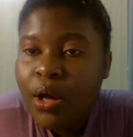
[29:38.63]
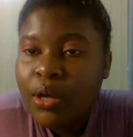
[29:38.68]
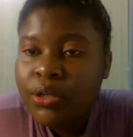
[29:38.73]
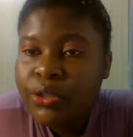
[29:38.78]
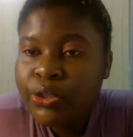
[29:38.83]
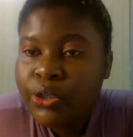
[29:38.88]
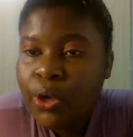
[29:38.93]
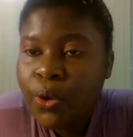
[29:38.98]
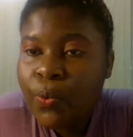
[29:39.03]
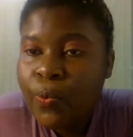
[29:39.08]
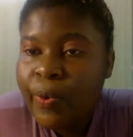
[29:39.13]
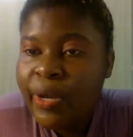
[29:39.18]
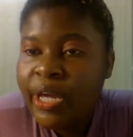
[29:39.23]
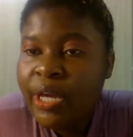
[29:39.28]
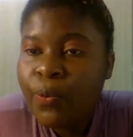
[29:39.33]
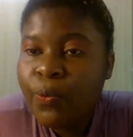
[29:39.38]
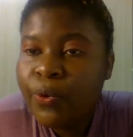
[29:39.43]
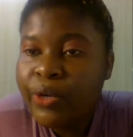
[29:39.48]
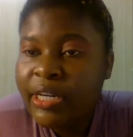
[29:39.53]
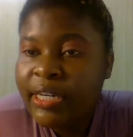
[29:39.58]
so we
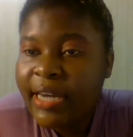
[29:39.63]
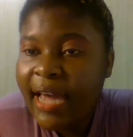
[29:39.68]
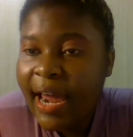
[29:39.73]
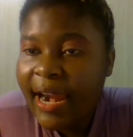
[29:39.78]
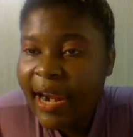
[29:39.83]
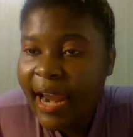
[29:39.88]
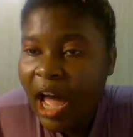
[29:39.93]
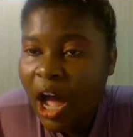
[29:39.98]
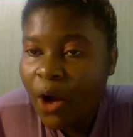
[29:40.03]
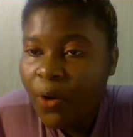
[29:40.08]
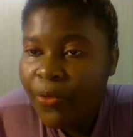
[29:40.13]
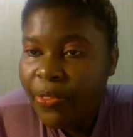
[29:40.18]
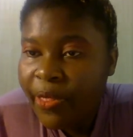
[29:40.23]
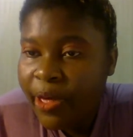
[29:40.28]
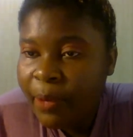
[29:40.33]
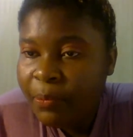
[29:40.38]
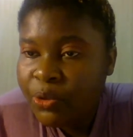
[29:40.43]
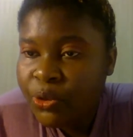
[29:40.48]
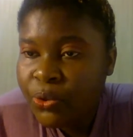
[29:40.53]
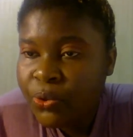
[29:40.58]
wouldn't allow
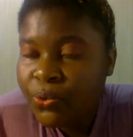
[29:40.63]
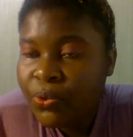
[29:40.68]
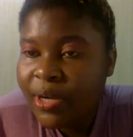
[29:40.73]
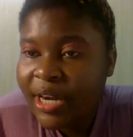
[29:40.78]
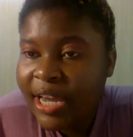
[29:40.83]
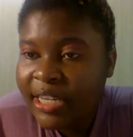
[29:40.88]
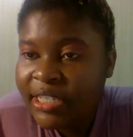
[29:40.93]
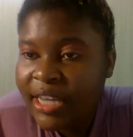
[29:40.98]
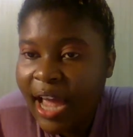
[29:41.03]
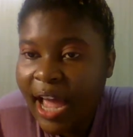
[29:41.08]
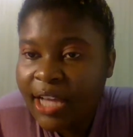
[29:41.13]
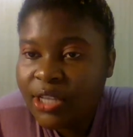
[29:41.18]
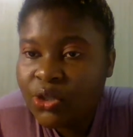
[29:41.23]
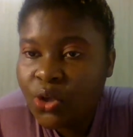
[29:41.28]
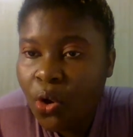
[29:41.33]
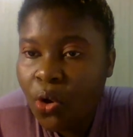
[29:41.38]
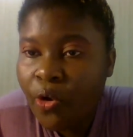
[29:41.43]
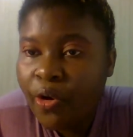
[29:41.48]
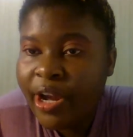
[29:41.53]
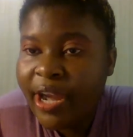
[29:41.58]
them to lecture us
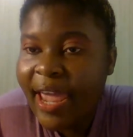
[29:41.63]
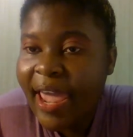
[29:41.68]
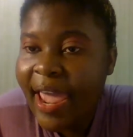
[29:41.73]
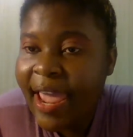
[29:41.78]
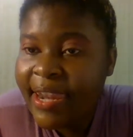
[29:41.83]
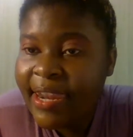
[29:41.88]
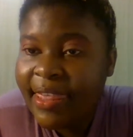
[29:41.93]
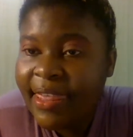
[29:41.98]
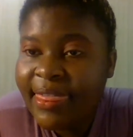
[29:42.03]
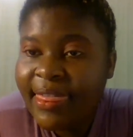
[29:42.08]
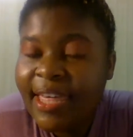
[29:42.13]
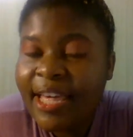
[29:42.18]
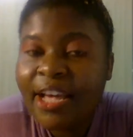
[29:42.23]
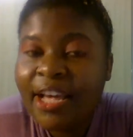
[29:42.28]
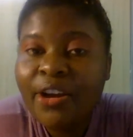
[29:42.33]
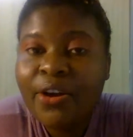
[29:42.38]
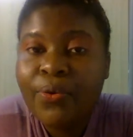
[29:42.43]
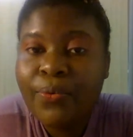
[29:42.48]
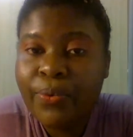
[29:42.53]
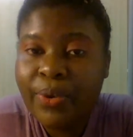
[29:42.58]
on
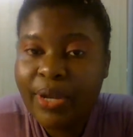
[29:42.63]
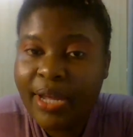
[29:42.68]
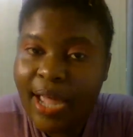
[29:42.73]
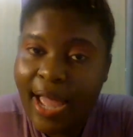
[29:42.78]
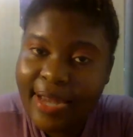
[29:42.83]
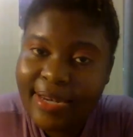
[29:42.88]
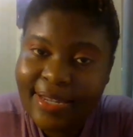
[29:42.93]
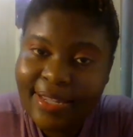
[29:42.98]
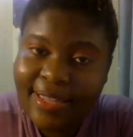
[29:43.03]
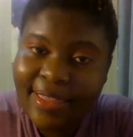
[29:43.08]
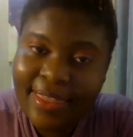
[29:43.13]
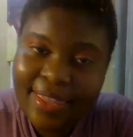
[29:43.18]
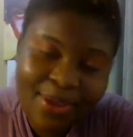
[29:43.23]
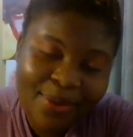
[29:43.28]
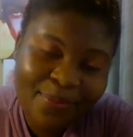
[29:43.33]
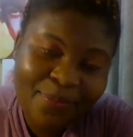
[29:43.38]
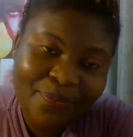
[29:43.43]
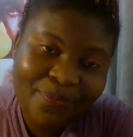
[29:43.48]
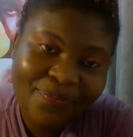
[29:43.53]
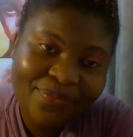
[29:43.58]
anything regarding
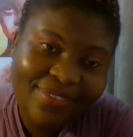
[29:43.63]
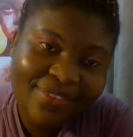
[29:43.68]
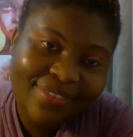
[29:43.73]
them.